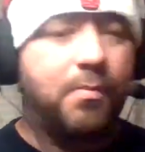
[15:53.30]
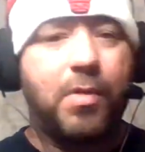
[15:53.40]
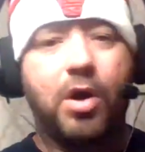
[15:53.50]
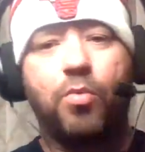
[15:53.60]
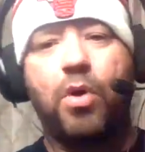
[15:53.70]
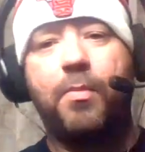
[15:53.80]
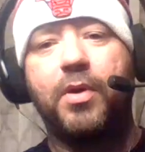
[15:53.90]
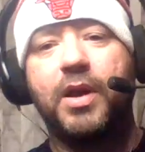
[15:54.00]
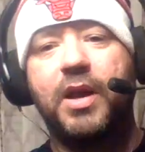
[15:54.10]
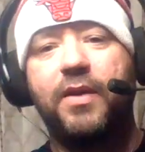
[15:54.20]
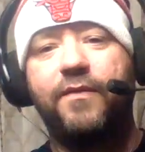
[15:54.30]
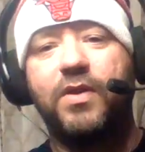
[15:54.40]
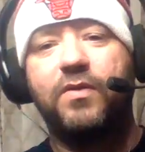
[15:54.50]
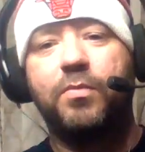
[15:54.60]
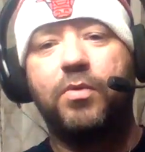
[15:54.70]
Mark Wahlberg and
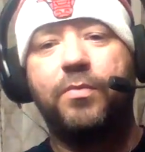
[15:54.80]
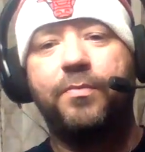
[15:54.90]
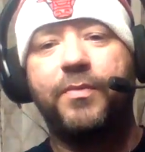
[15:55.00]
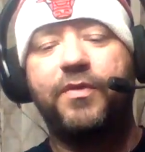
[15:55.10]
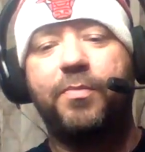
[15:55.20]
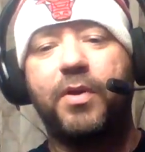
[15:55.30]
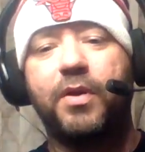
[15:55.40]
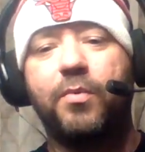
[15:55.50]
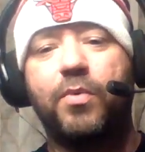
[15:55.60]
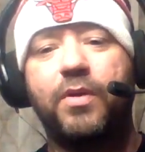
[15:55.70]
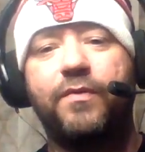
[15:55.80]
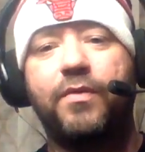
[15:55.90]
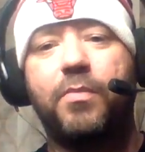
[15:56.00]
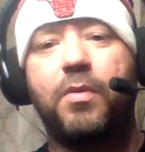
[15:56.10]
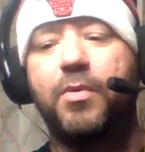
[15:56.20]
Invincible. This is a pretty good one.
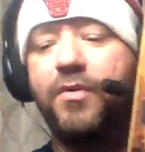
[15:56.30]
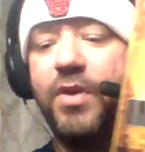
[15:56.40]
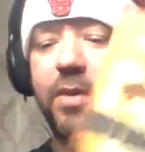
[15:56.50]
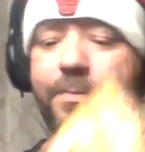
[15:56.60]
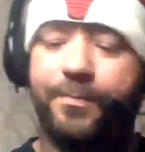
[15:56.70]
Football movie.